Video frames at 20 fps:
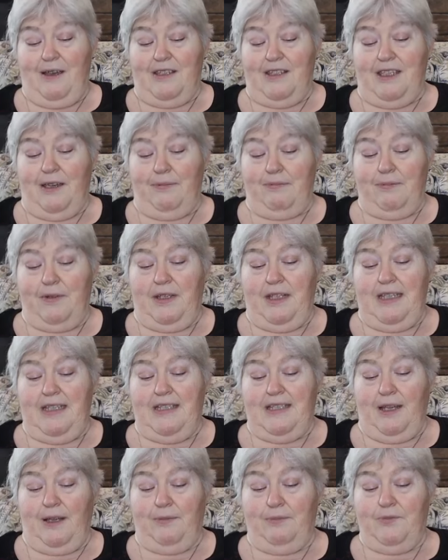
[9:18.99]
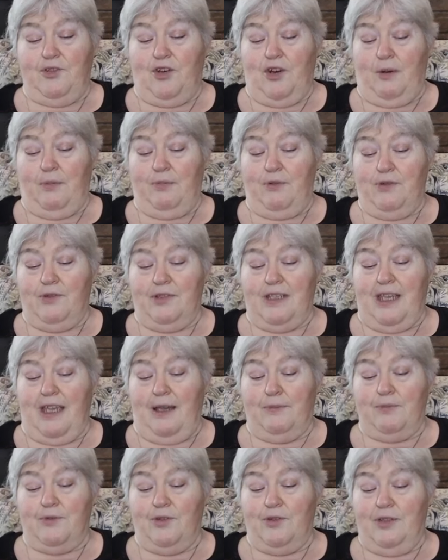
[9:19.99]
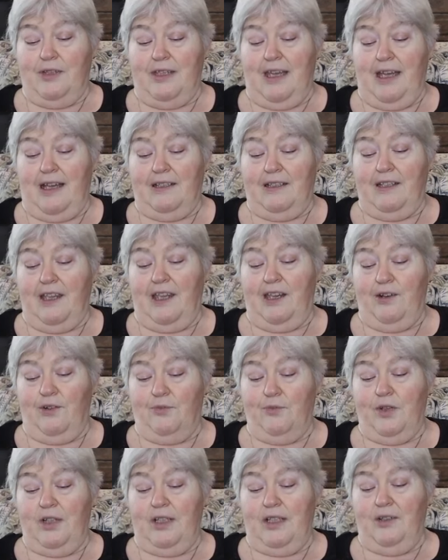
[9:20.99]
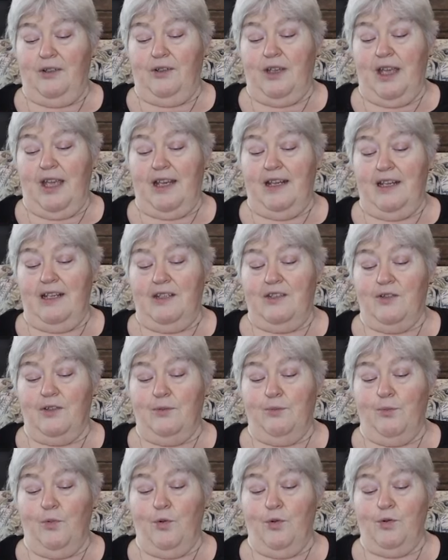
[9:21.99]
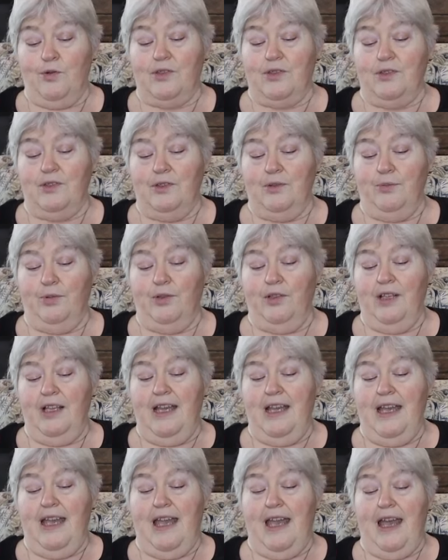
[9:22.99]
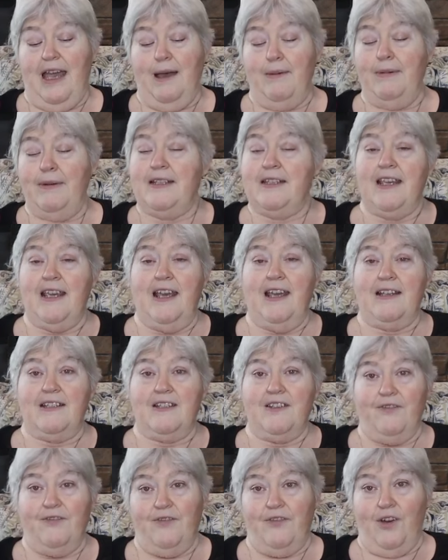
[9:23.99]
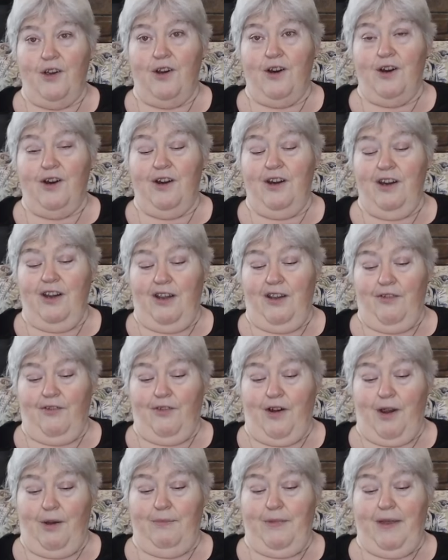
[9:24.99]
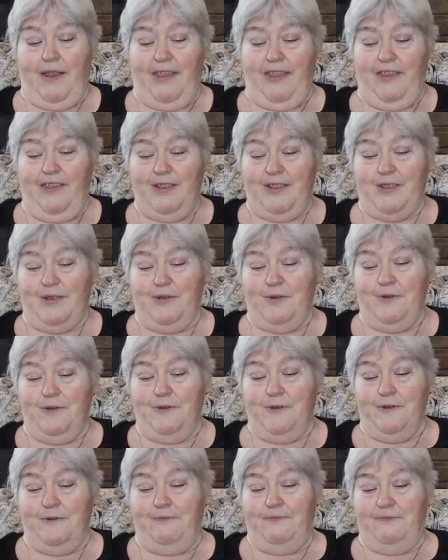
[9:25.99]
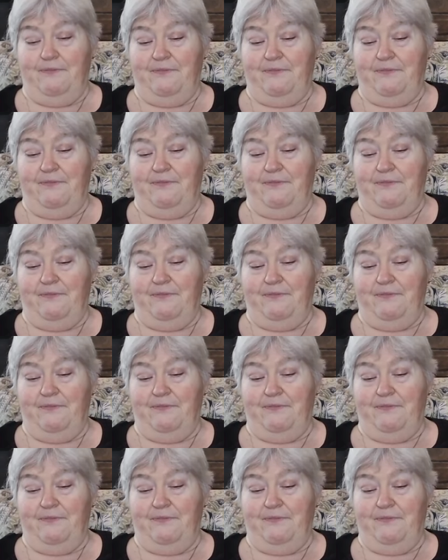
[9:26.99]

Deputies helped trappers capture the alligator and relocate it to a more suitable habitat far from the school.